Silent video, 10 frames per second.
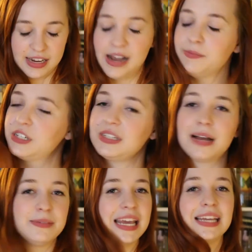
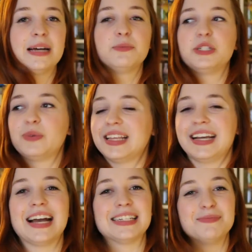I'm taking umbrage with it,
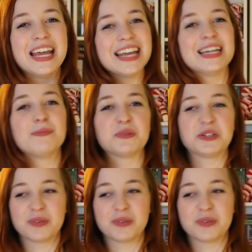guys. I'm taking umbrage